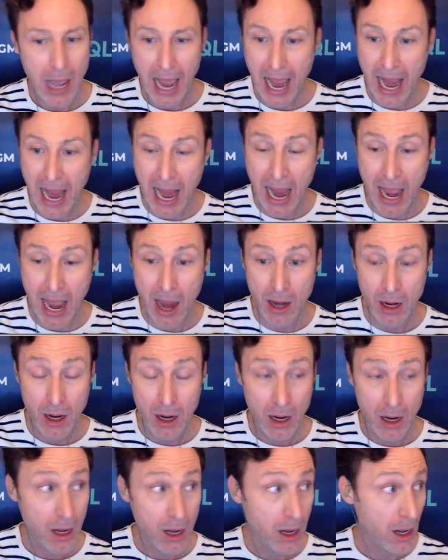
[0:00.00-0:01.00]
And
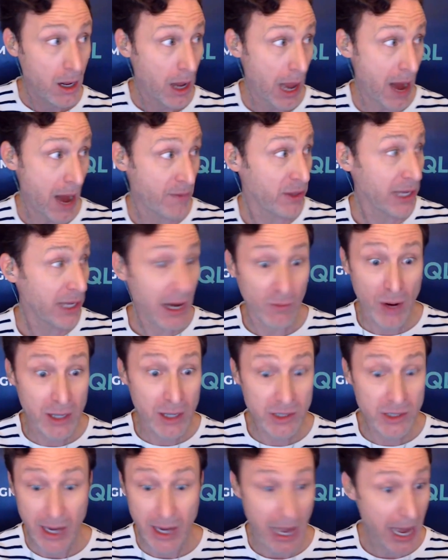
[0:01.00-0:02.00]
everything I read
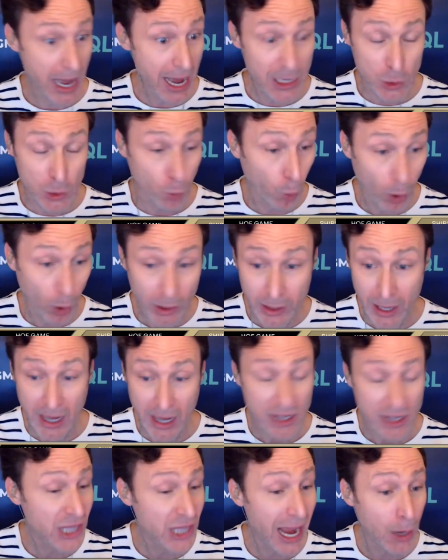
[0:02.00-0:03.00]
is that it's working.
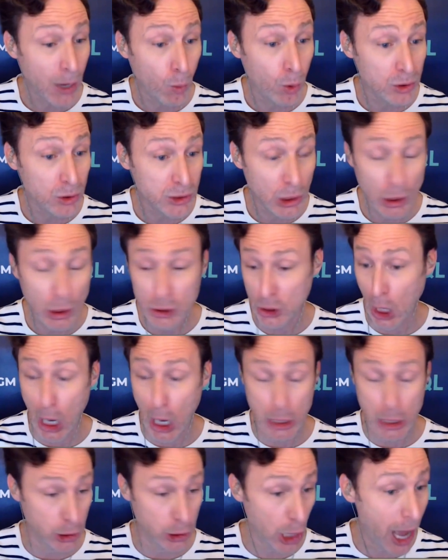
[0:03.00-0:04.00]
Zach Wilson looks
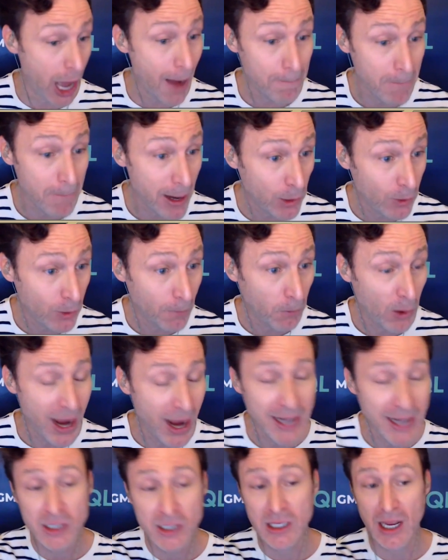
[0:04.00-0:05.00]
a lot better in
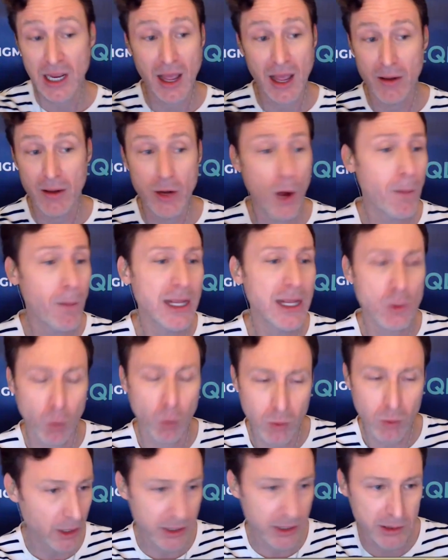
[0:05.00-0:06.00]
practice. Nobody's
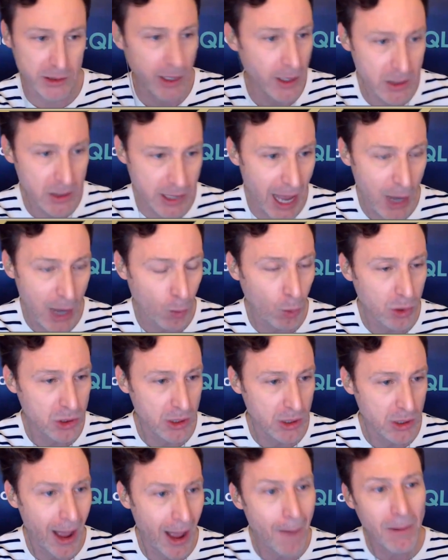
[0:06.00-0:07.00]
listening to Zach
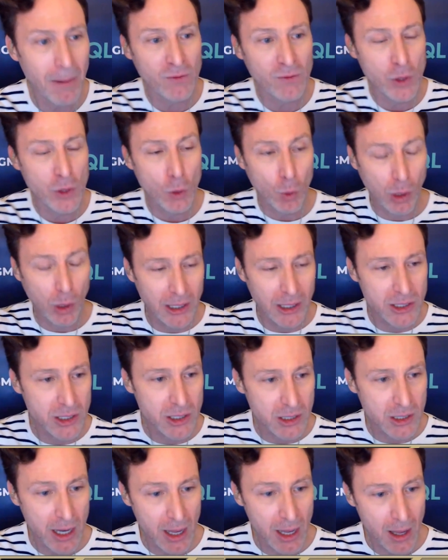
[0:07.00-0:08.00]
Wilson now, but if you
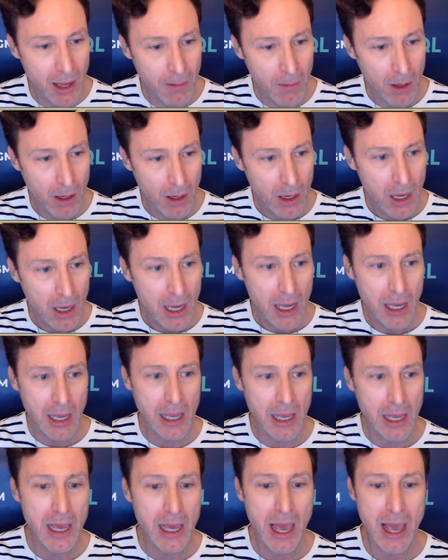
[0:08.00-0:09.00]
listen to him,
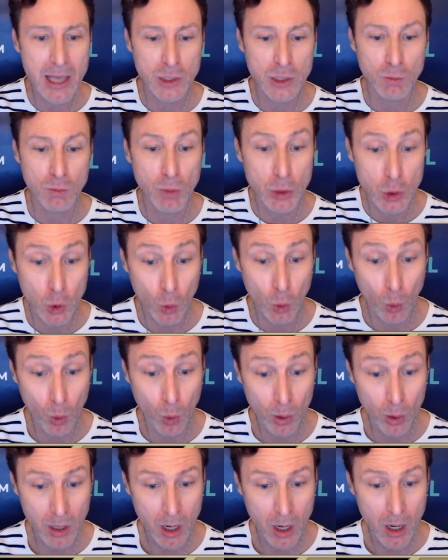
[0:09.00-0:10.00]
he has
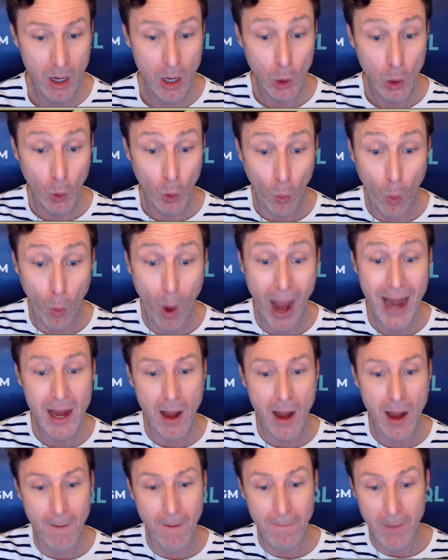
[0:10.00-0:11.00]
matured quite
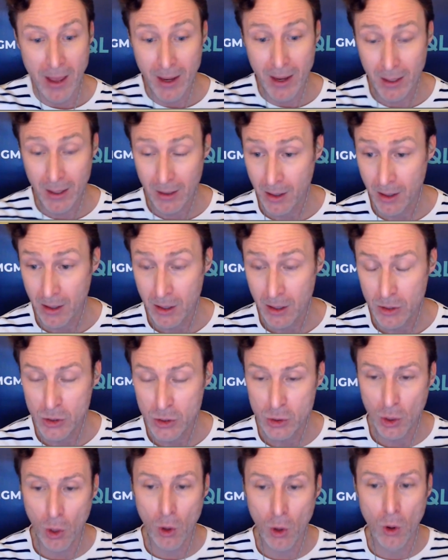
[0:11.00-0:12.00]
a bit.
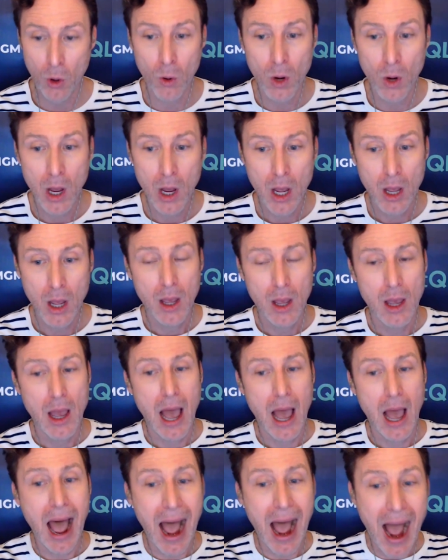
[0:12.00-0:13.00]
So
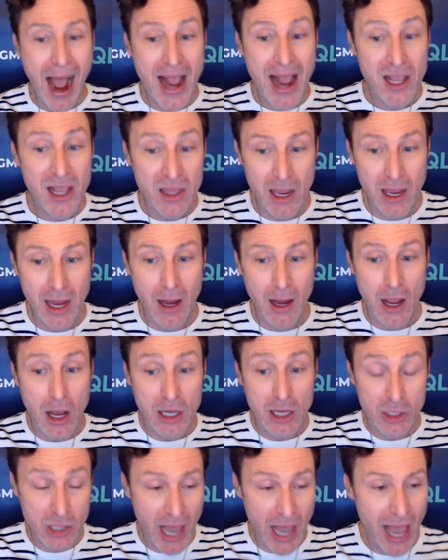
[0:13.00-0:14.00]
I think
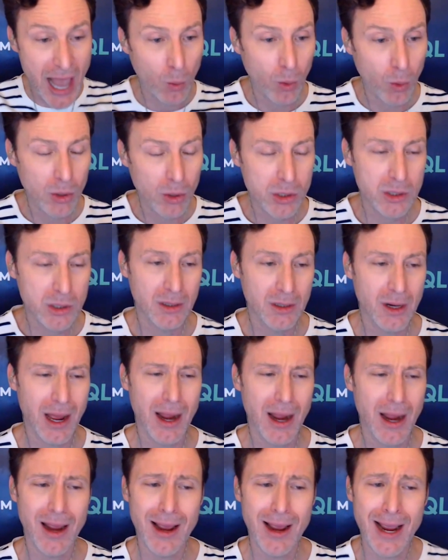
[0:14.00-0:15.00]
Zach Wilson,
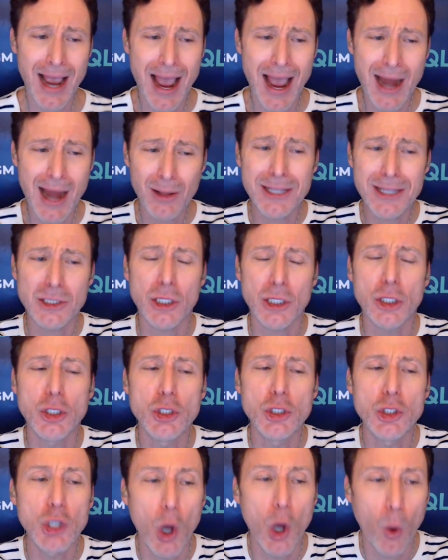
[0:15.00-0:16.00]
I don't think he's going to
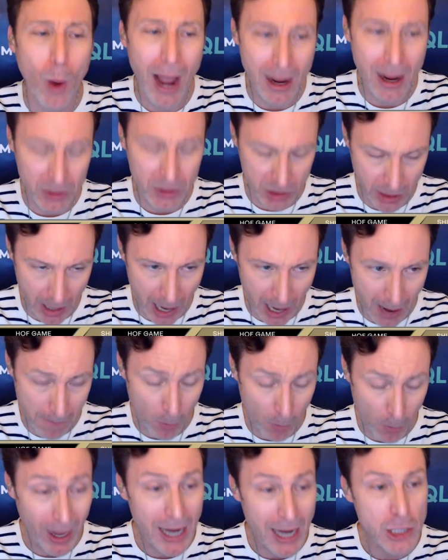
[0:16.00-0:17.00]
show out tonight,
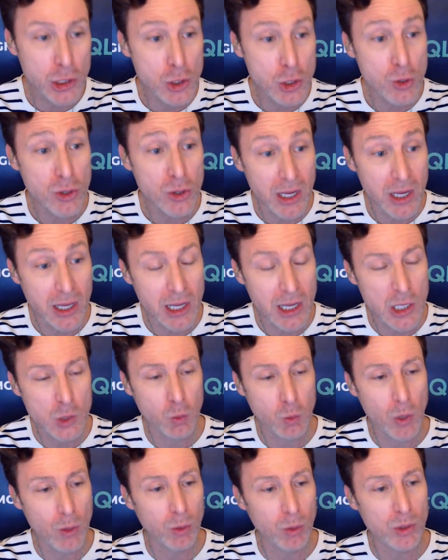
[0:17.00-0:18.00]
but what I do think is
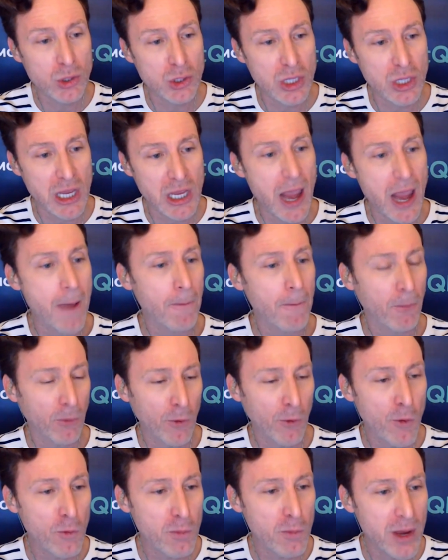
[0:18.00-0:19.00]
we will see
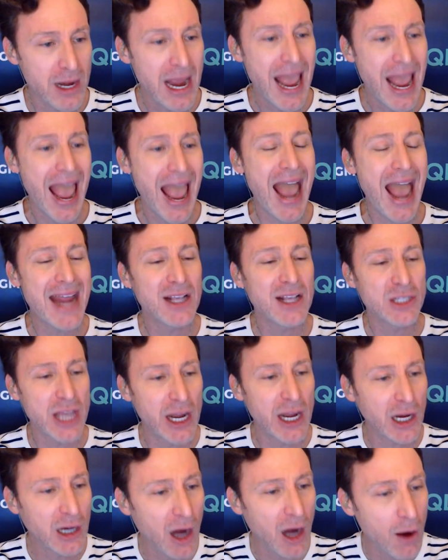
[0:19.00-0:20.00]
improvement, and he's
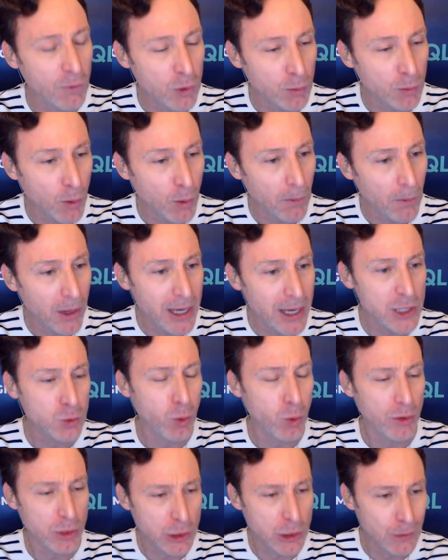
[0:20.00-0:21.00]
in a comfortable place
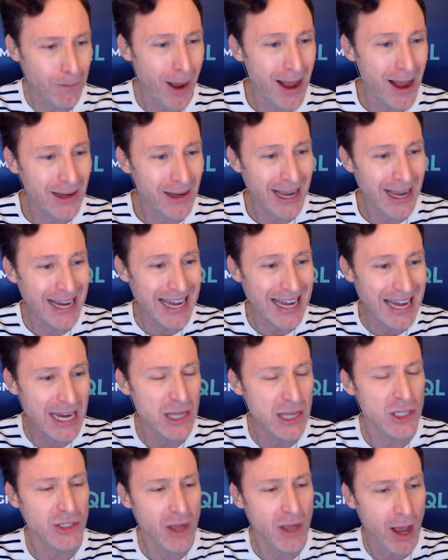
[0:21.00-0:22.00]
where the spotlight
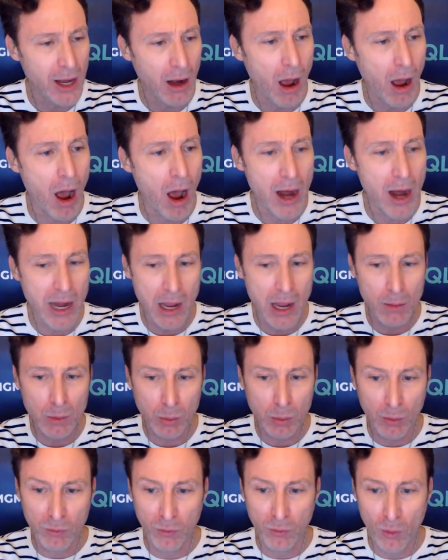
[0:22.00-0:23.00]
is not on him
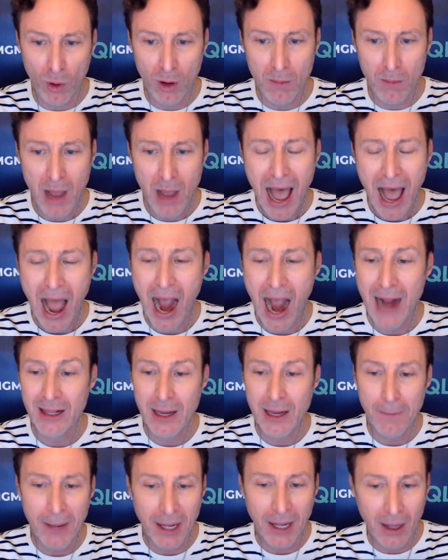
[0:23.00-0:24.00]
to perform. I
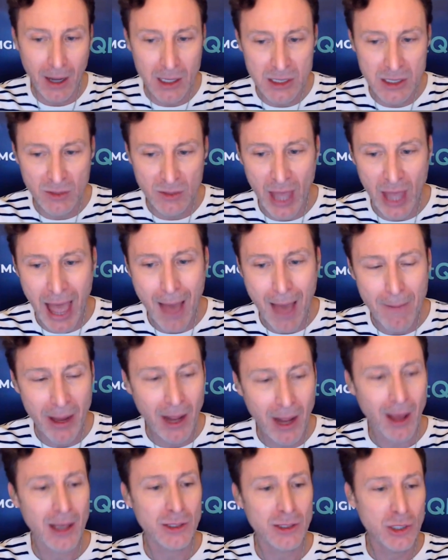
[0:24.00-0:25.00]
think because of that,
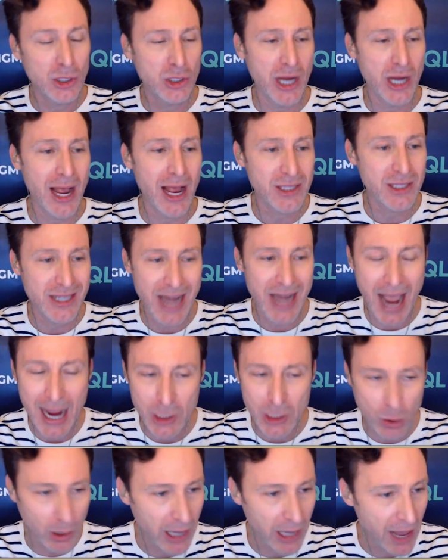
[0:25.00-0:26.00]
because the Jets
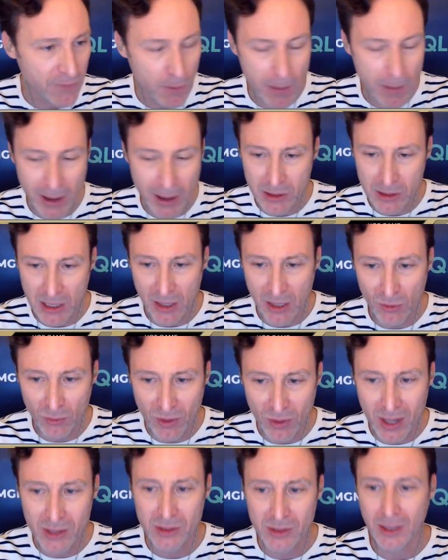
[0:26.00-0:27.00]
naturally have a better
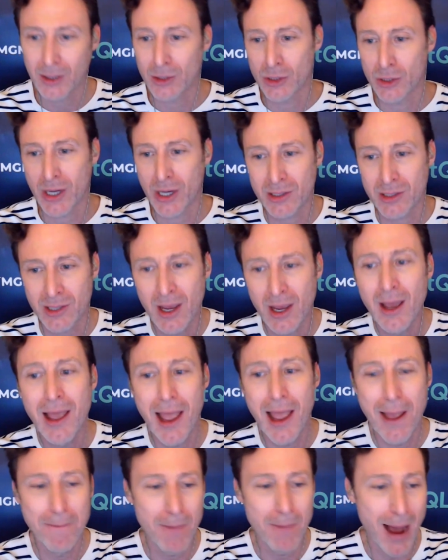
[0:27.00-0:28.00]
defense, so the Jets
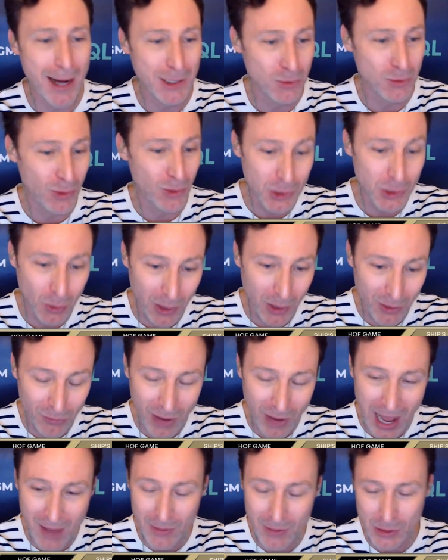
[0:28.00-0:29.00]
at minus
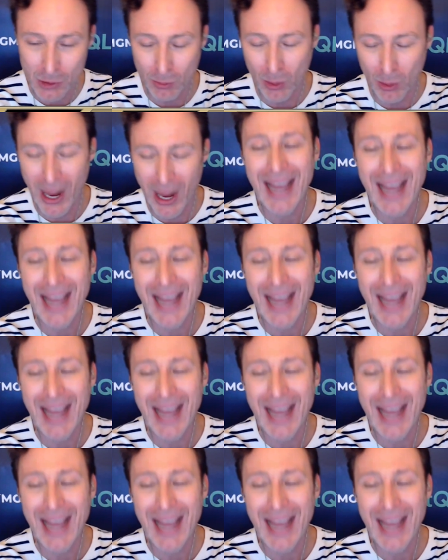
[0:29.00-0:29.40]
125 is the play.